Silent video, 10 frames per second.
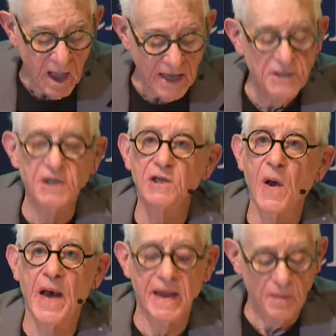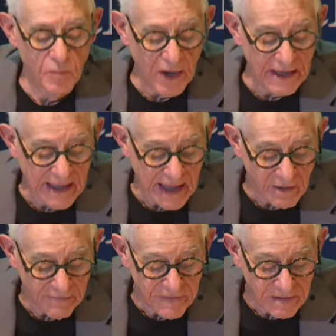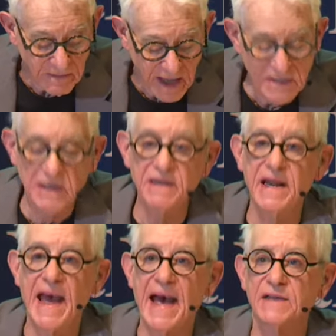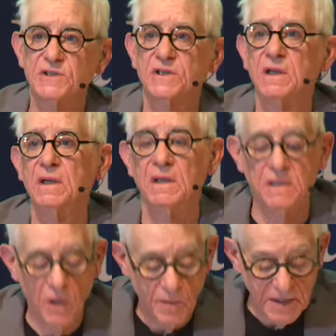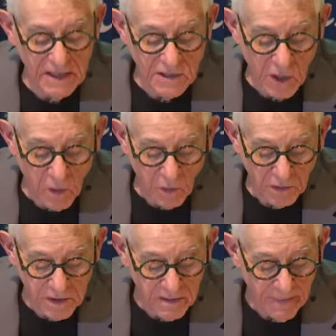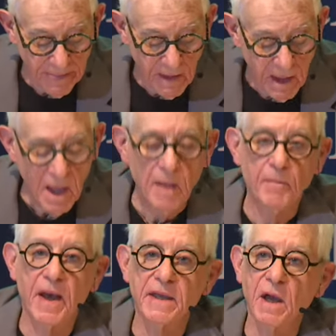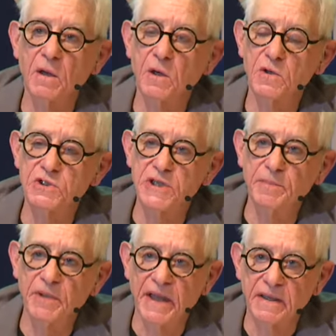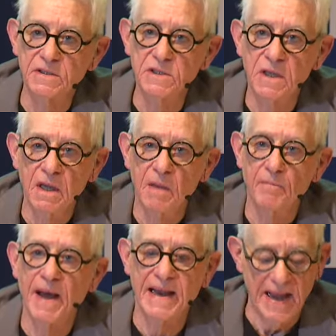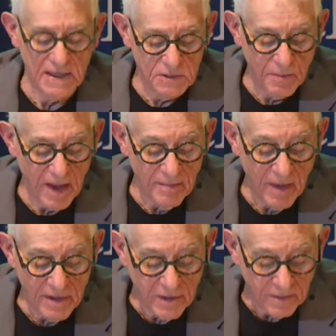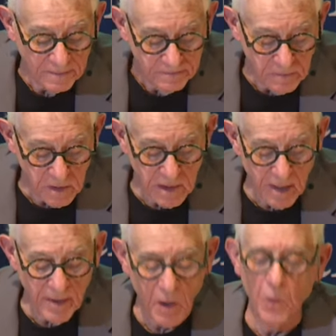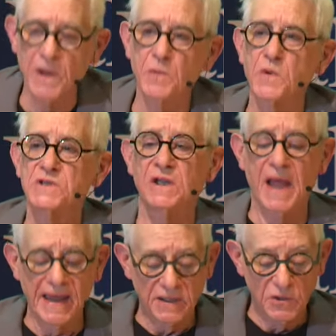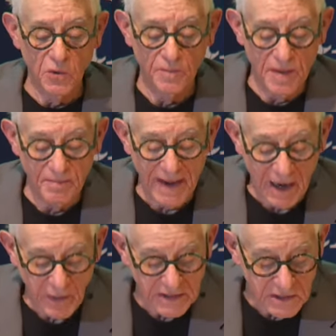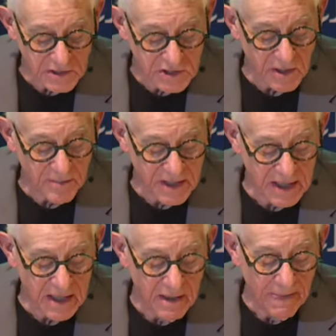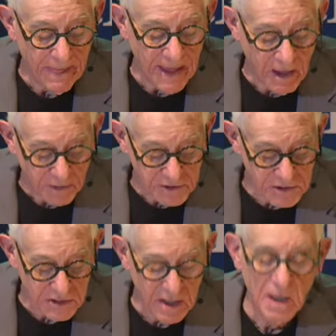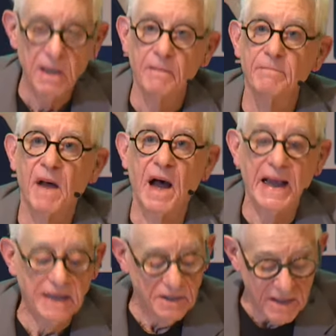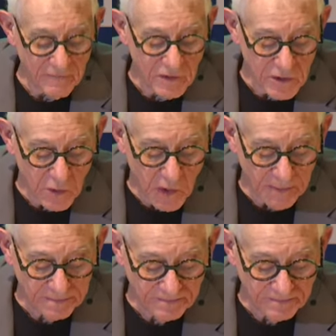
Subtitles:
I didn't know how to break out of it. I didn't ask, and nobody told. My younger siblings might ask my mother about what it was like to have been married to somebody else. I could never do it.